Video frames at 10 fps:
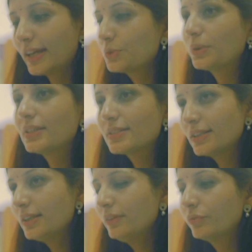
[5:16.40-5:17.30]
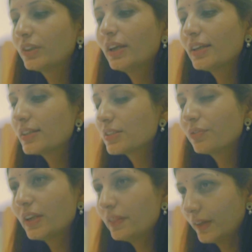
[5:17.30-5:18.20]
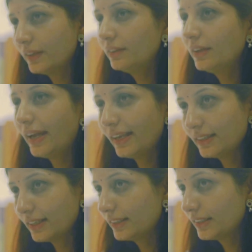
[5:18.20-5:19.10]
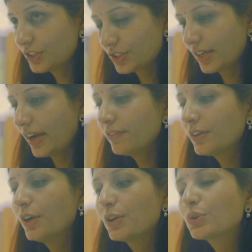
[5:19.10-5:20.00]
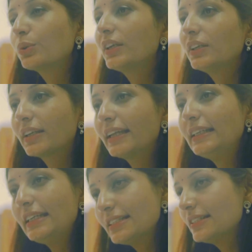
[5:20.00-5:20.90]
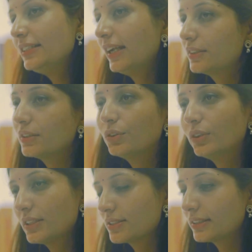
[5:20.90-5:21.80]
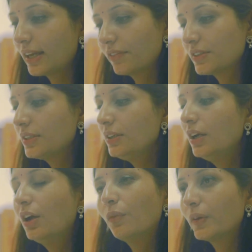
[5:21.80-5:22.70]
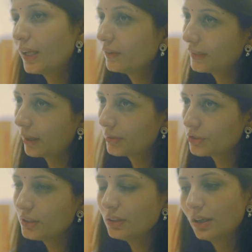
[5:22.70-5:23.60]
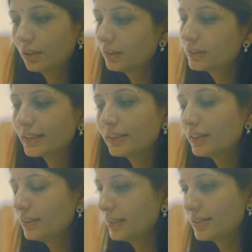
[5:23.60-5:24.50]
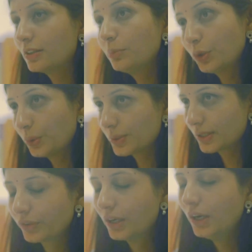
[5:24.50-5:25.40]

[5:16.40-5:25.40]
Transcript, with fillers: As you can see, it has a very thin and delicate shaft so that it can easily enter your nasal cavity without damaging the delicate nasal mucosa.